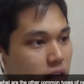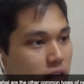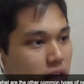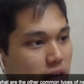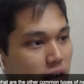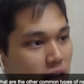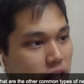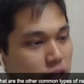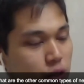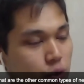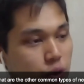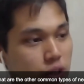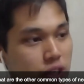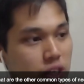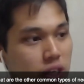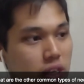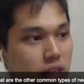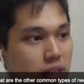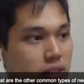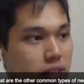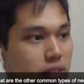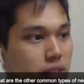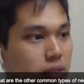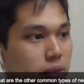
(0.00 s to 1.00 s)
Next question
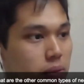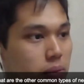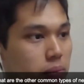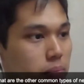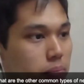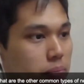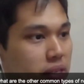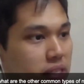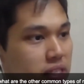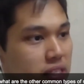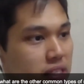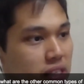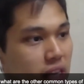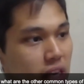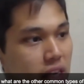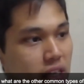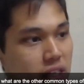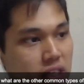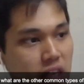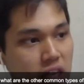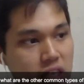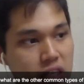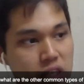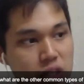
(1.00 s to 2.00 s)
is, besides
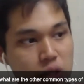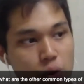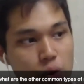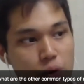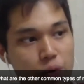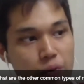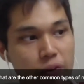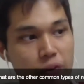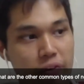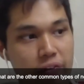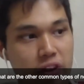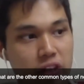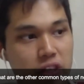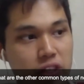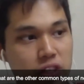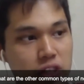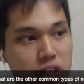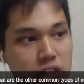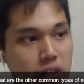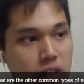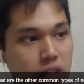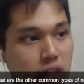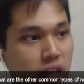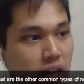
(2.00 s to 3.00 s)

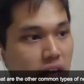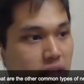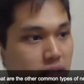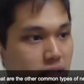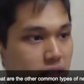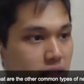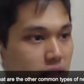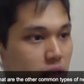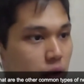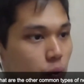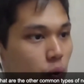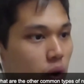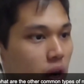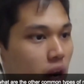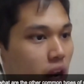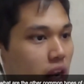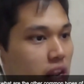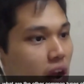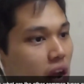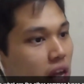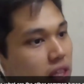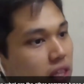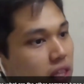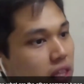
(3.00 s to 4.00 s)
nasopharyngeal cancer, what are the
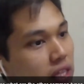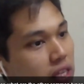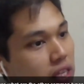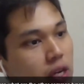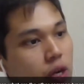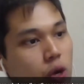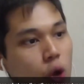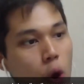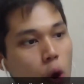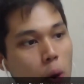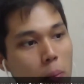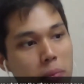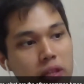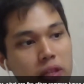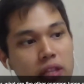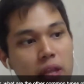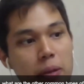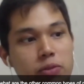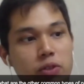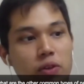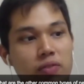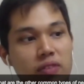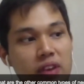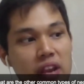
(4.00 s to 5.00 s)
other common
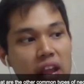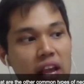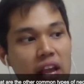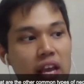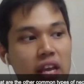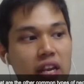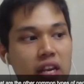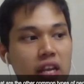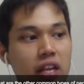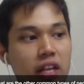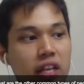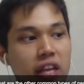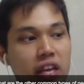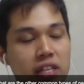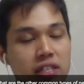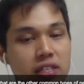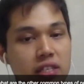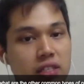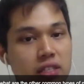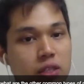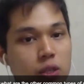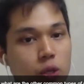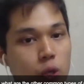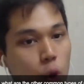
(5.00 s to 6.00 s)
types of neck and head
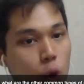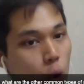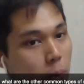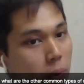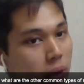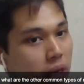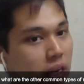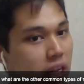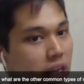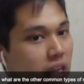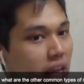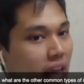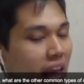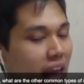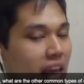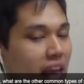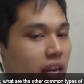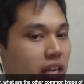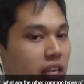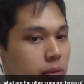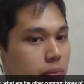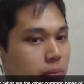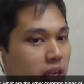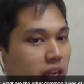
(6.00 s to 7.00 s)
cancers globally
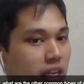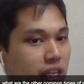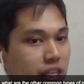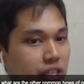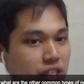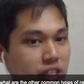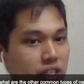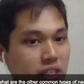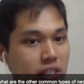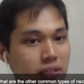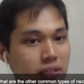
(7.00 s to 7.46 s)
and in Malaysia?